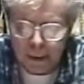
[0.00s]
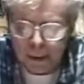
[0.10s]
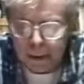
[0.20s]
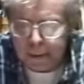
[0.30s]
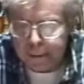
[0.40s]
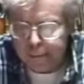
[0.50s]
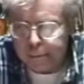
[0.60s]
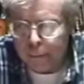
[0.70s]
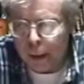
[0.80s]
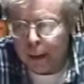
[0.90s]

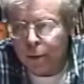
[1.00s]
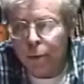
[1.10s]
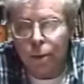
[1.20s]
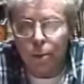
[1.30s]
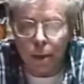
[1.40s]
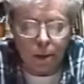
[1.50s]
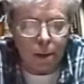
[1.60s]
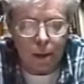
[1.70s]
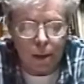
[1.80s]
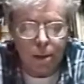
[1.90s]
And during the
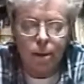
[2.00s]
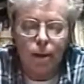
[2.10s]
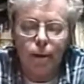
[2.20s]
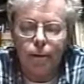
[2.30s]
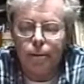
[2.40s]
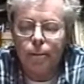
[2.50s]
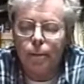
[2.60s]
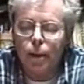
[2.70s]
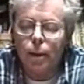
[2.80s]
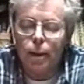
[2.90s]
Renaissance,
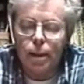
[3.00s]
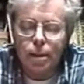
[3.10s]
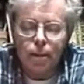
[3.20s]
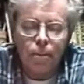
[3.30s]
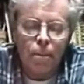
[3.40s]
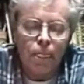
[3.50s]
at least,